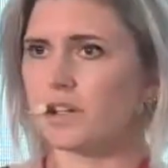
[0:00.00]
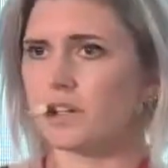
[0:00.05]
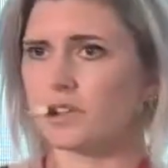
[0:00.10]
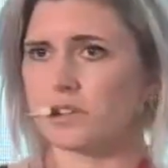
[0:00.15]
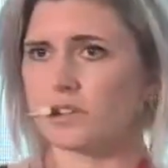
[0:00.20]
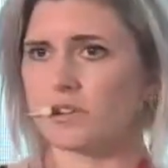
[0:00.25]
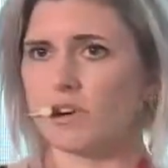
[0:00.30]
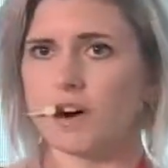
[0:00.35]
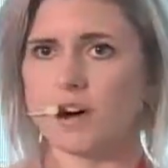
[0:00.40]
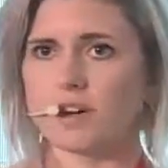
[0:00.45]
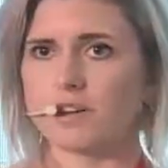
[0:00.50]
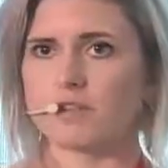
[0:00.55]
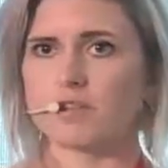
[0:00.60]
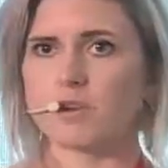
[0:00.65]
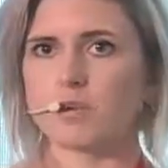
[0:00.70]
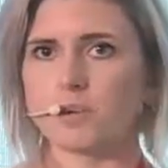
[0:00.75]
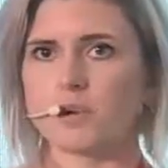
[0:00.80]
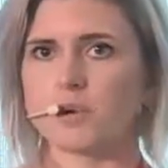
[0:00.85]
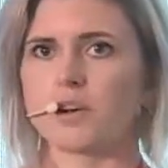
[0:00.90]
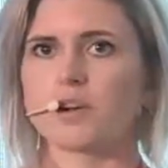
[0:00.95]
initial
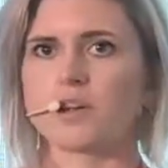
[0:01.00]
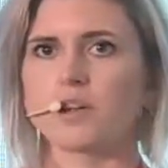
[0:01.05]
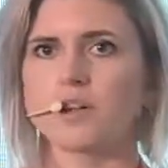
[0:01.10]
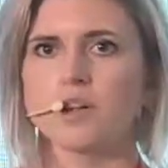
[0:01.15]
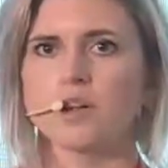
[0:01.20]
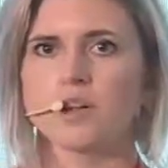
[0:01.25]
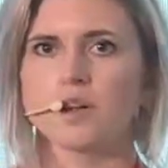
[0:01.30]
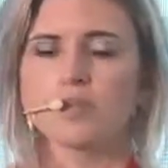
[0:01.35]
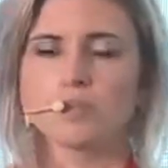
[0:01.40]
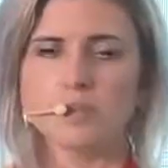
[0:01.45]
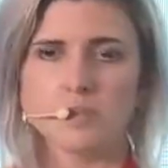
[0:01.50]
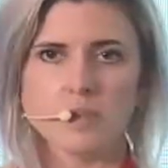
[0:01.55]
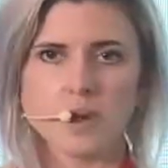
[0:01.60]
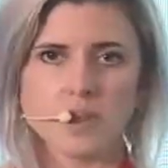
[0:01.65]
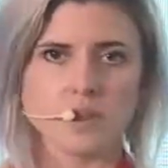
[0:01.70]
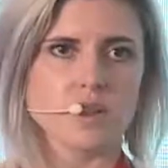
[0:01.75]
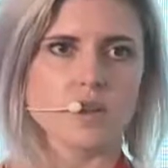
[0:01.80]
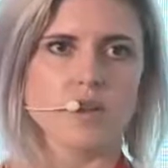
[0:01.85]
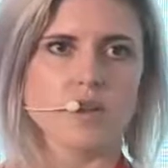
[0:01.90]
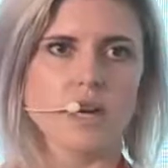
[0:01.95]
audit report,
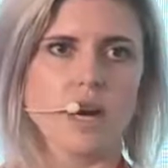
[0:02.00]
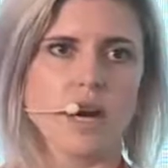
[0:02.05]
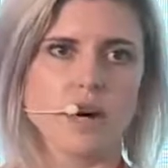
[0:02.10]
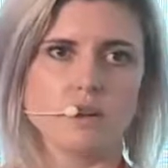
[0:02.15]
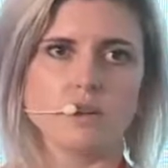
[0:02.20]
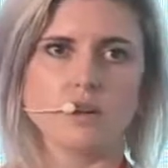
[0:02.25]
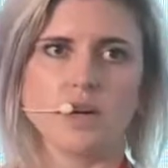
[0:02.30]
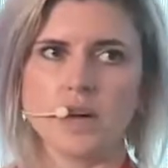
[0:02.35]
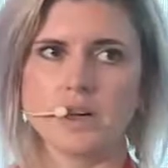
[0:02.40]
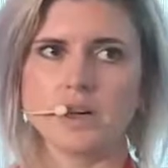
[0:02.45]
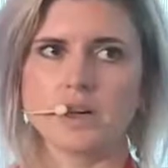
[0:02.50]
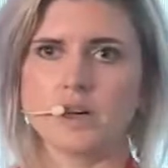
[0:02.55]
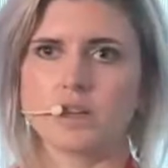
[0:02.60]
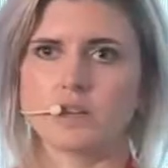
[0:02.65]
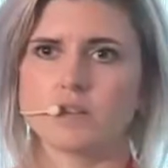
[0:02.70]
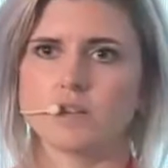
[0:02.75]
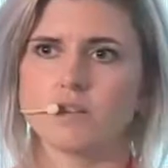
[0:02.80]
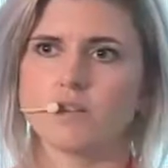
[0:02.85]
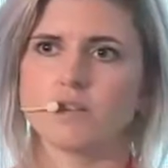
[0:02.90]
basically outlining